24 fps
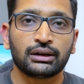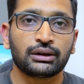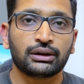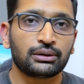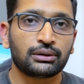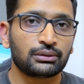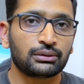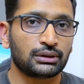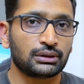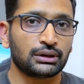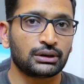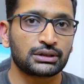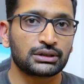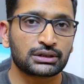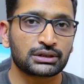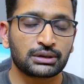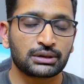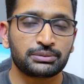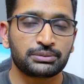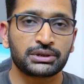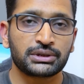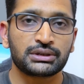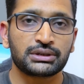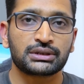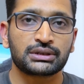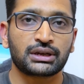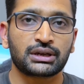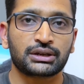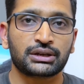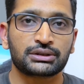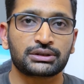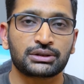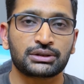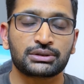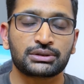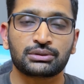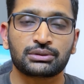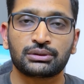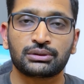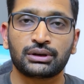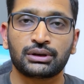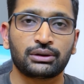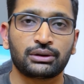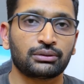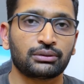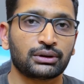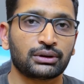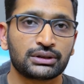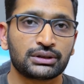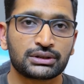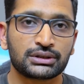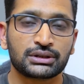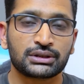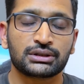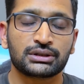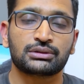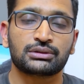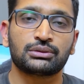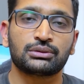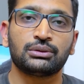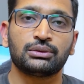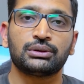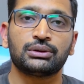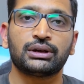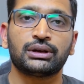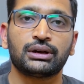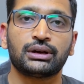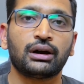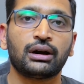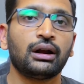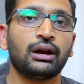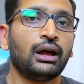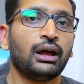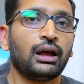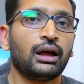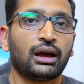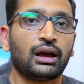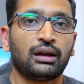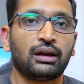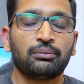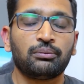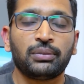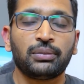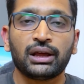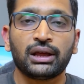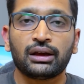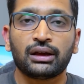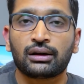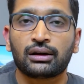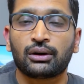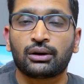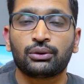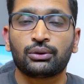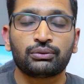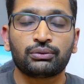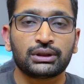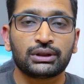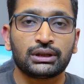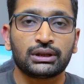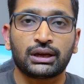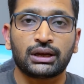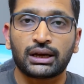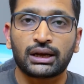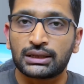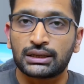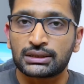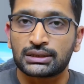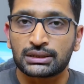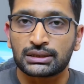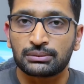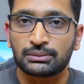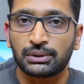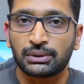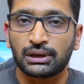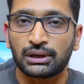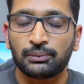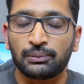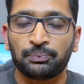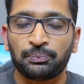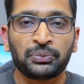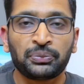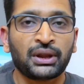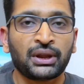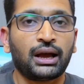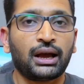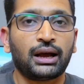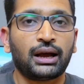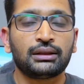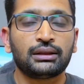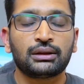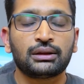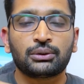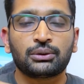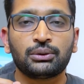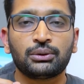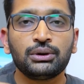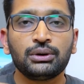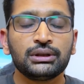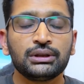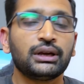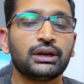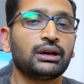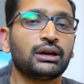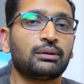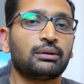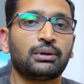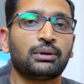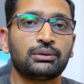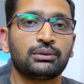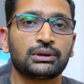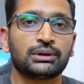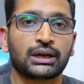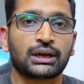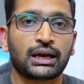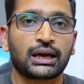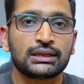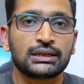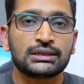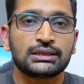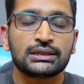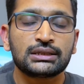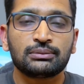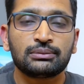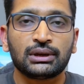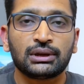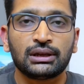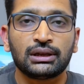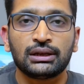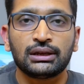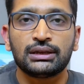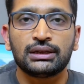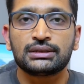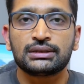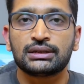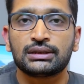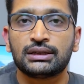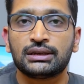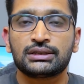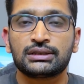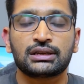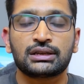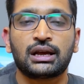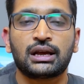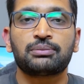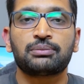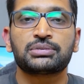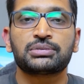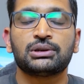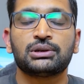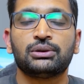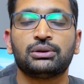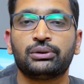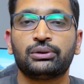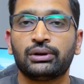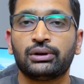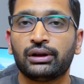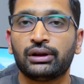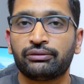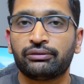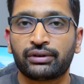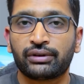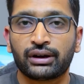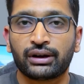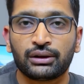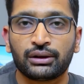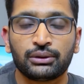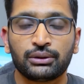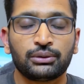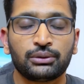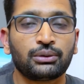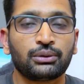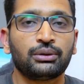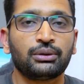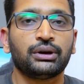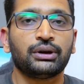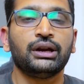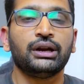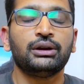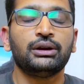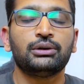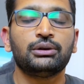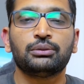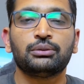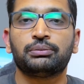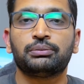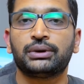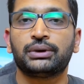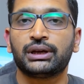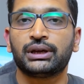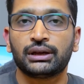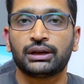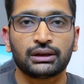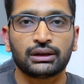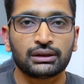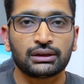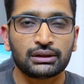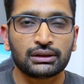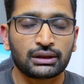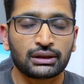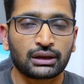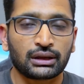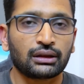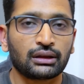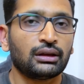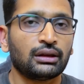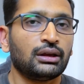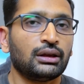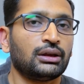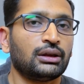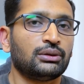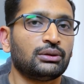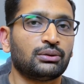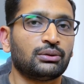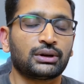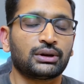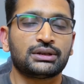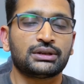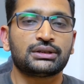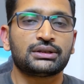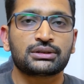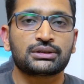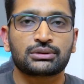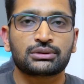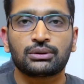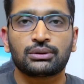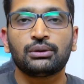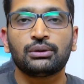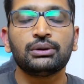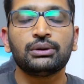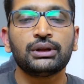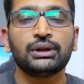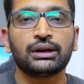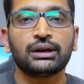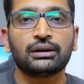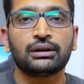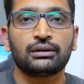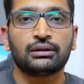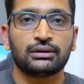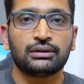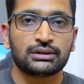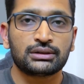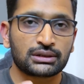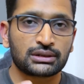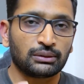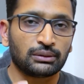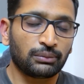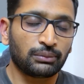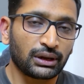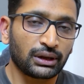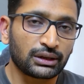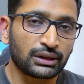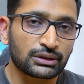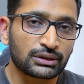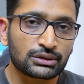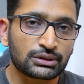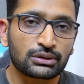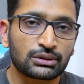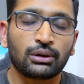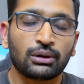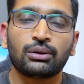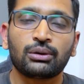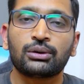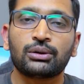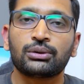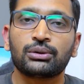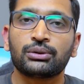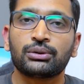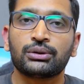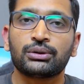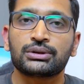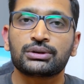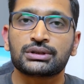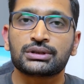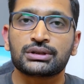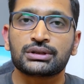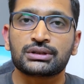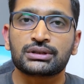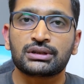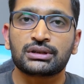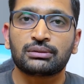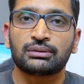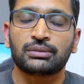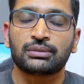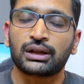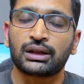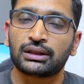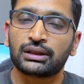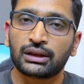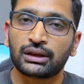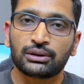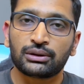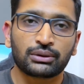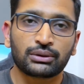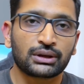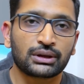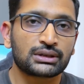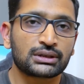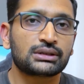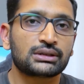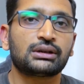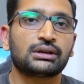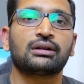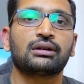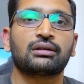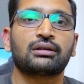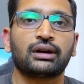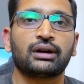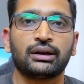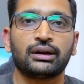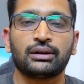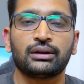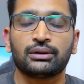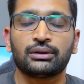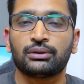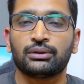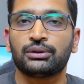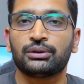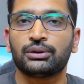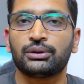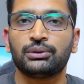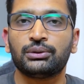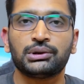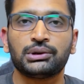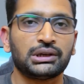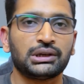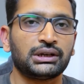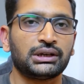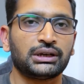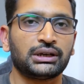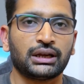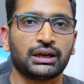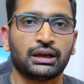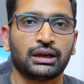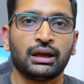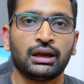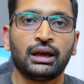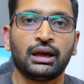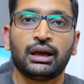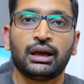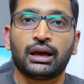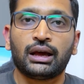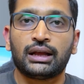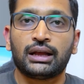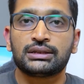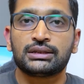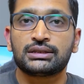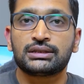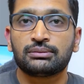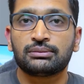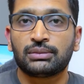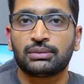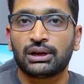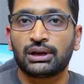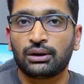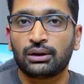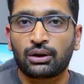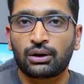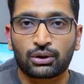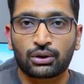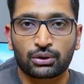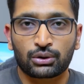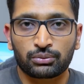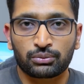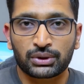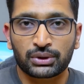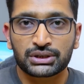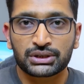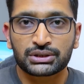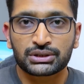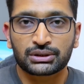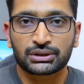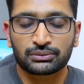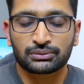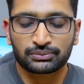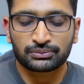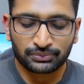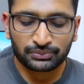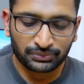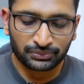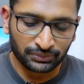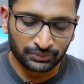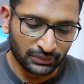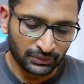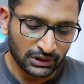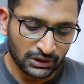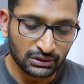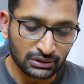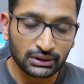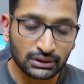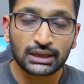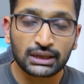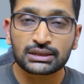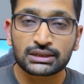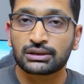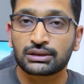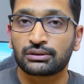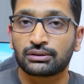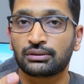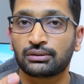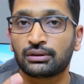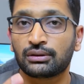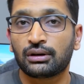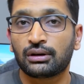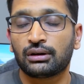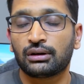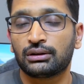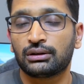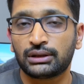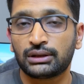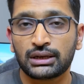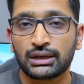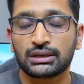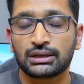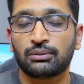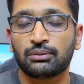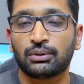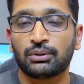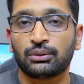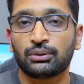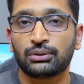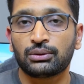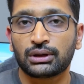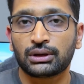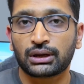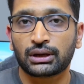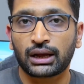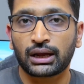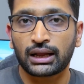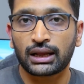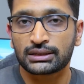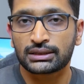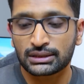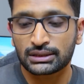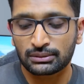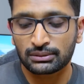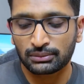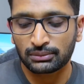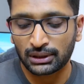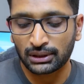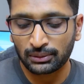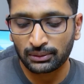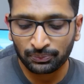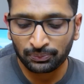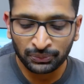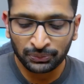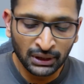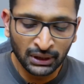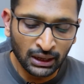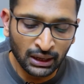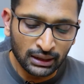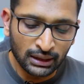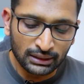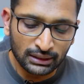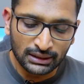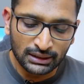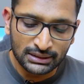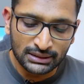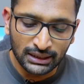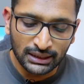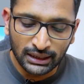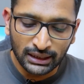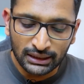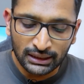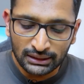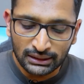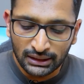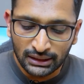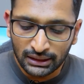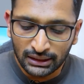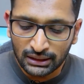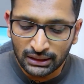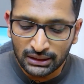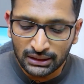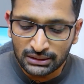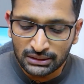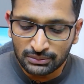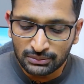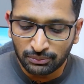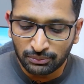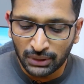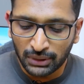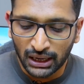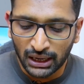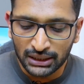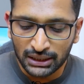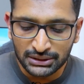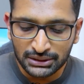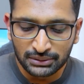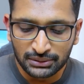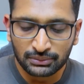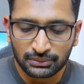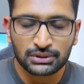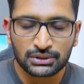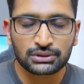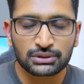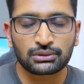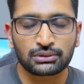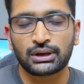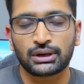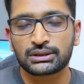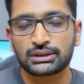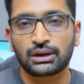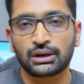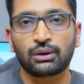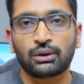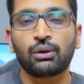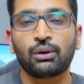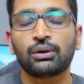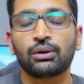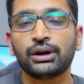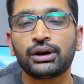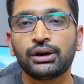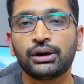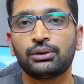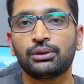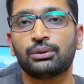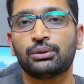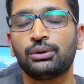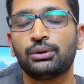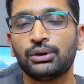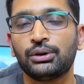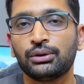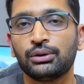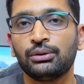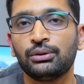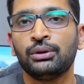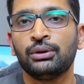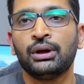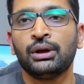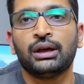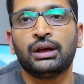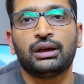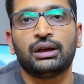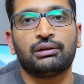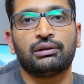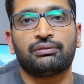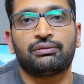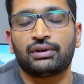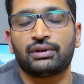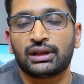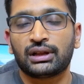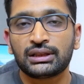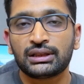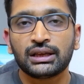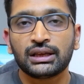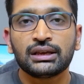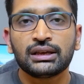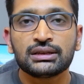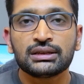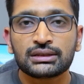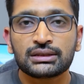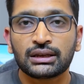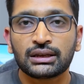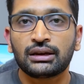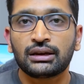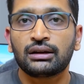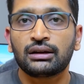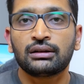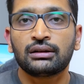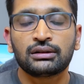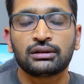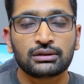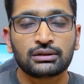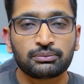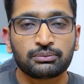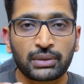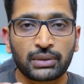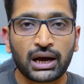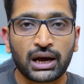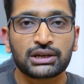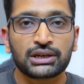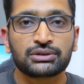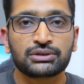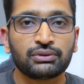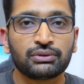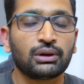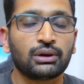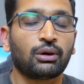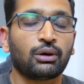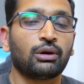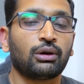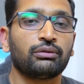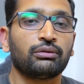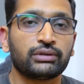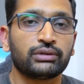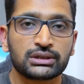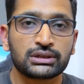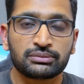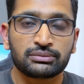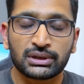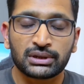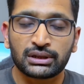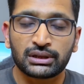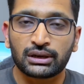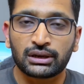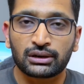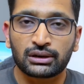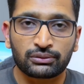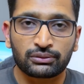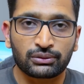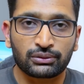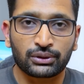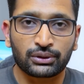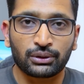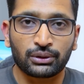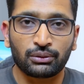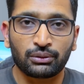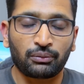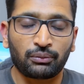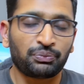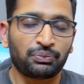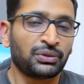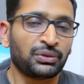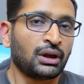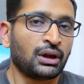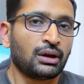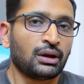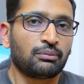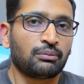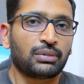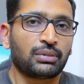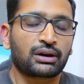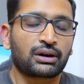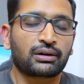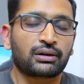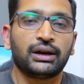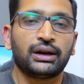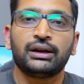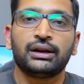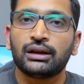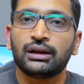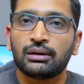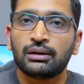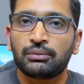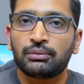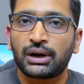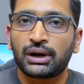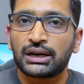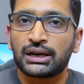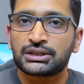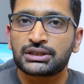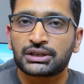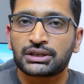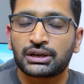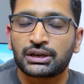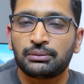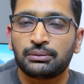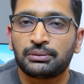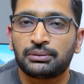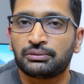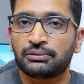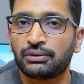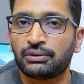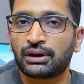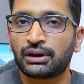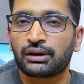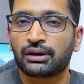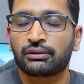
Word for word: link into the description section, so that you can just go there and play around with the Ansible. And the good thing about the Ansible is it's absolutely free. You don't need to pay anything. You can just go there, simply install onto your system, and then you can start writing your utility Ansible automation. So that's a, uh, that about the Ansible. The second thing is Bash. So as I already told you, if nothing is there, Bash will always be there for you. But writing a Bash script will